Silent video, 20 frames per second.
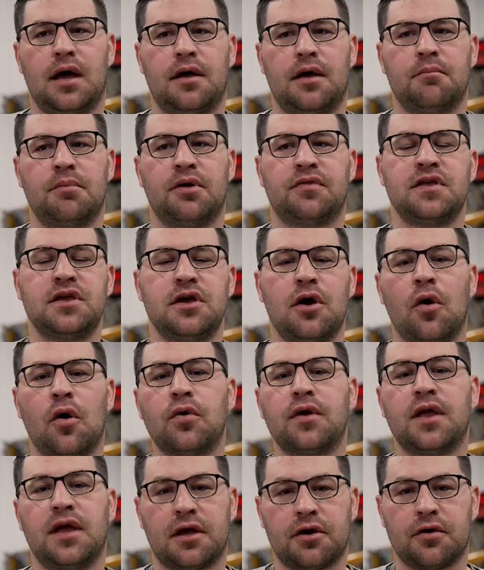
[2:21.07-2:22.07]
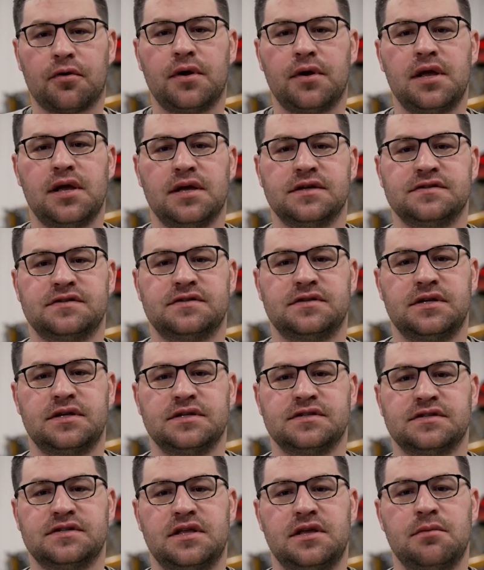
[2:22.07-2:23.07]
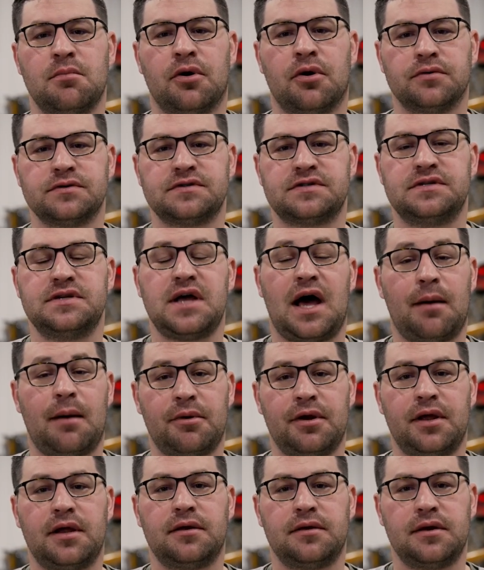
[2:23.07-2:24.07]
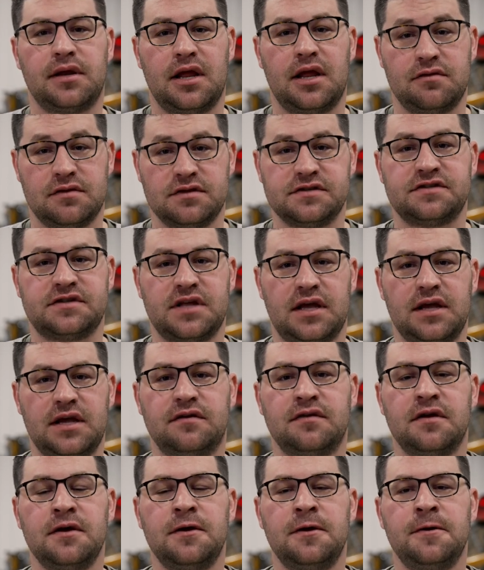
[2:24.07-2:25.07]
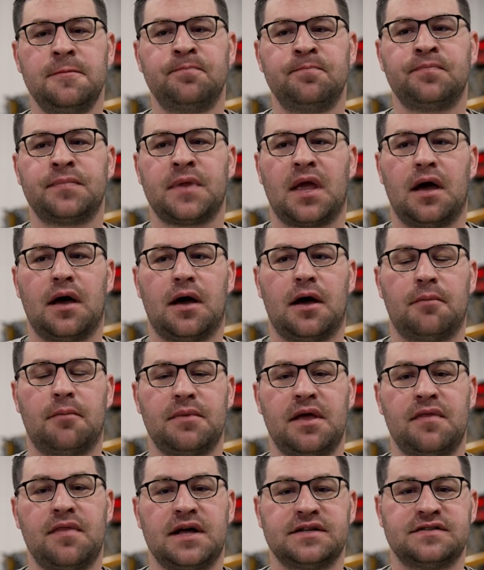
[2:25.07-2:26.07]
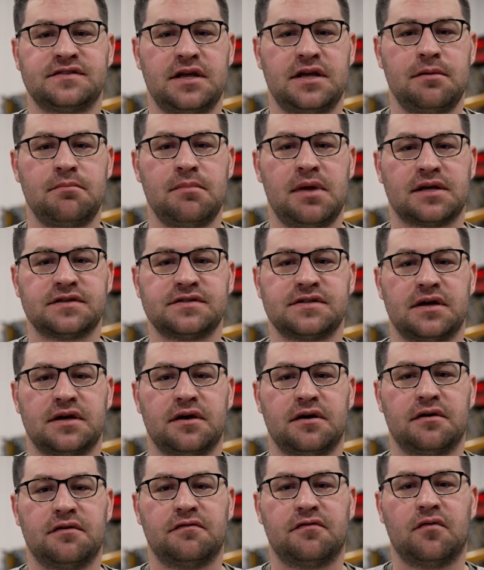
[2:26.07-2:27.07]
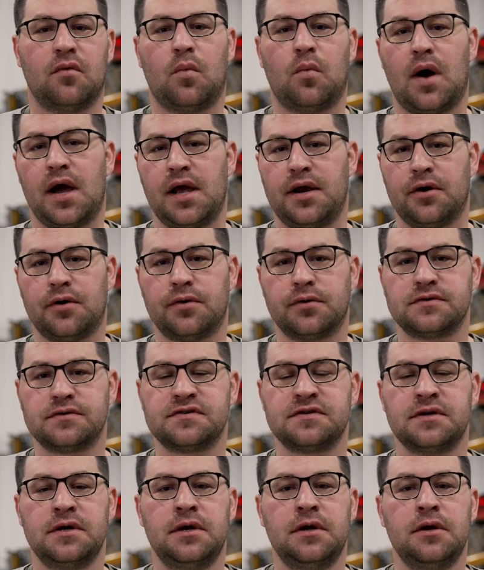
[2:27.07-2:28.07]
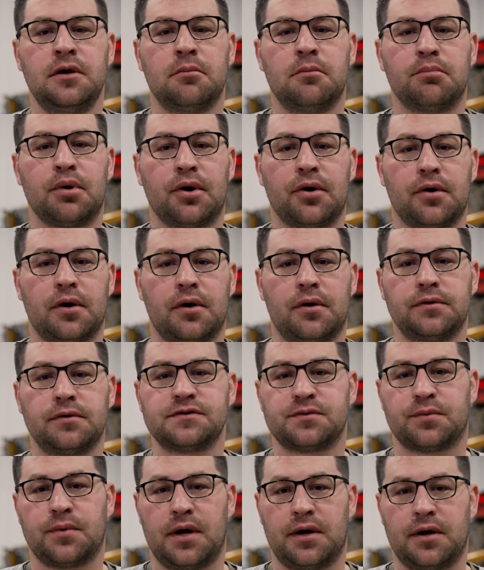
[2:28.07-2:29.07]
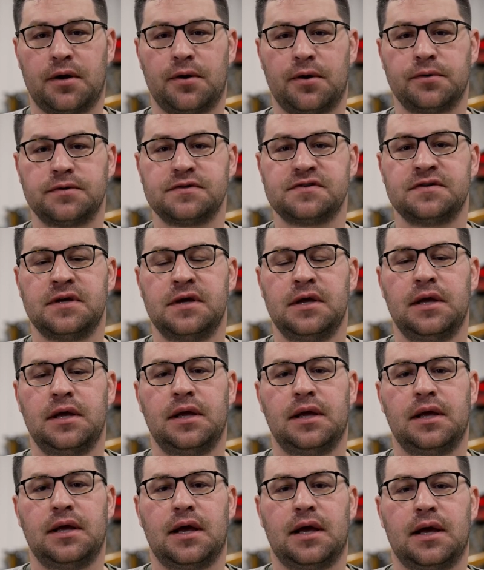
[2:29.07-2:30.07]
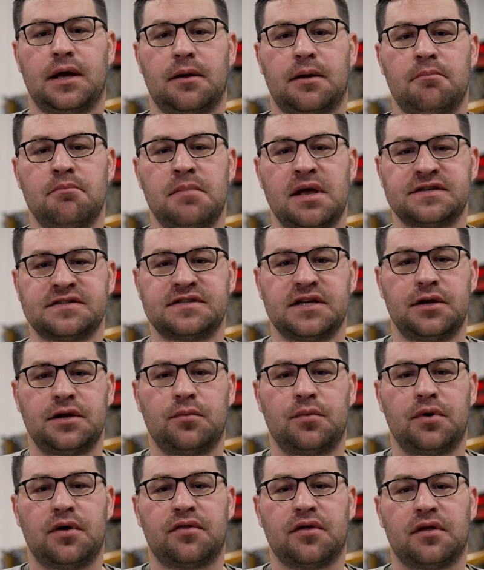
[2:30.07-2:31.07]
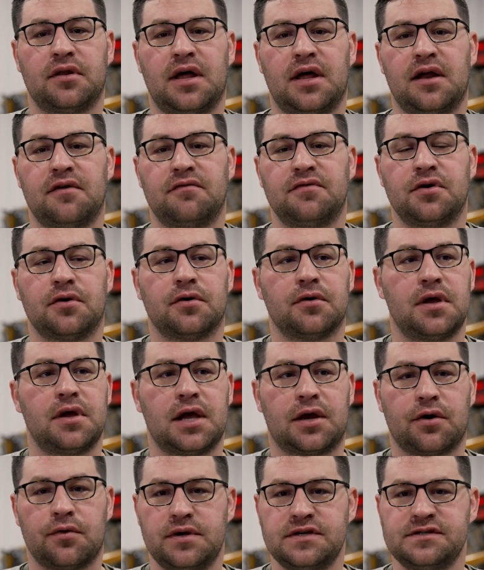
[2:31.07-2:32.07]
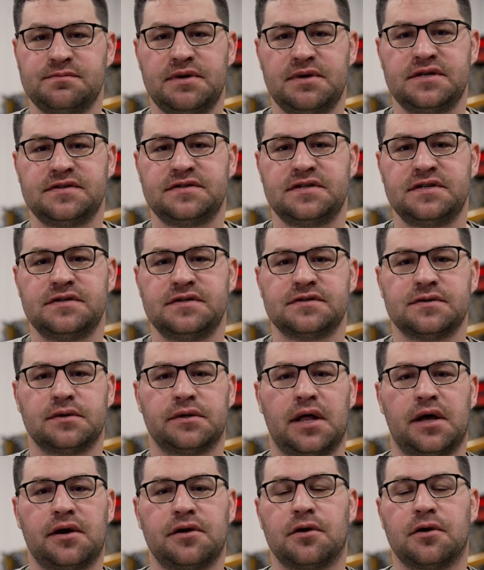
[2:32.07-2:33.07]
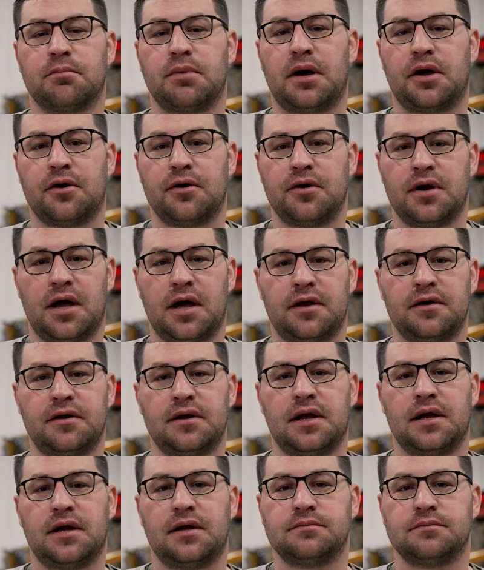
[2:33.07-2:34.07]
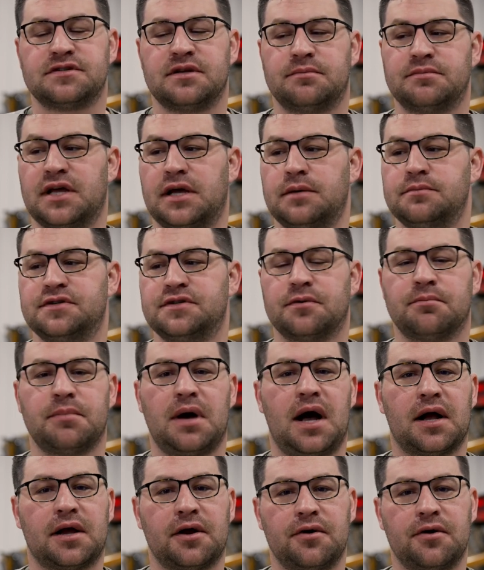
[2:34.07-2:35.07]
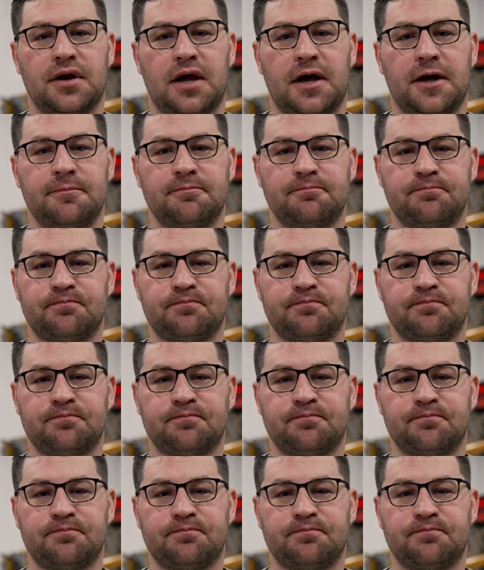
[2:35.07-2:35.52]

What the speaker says: But the oak hickory is the most dominant in the state. And that's a mix of white oaks, bur oaks, red oaks, mixed in with a lot of your hickory species, so a lot of your butternut, sometimes your mocker nut,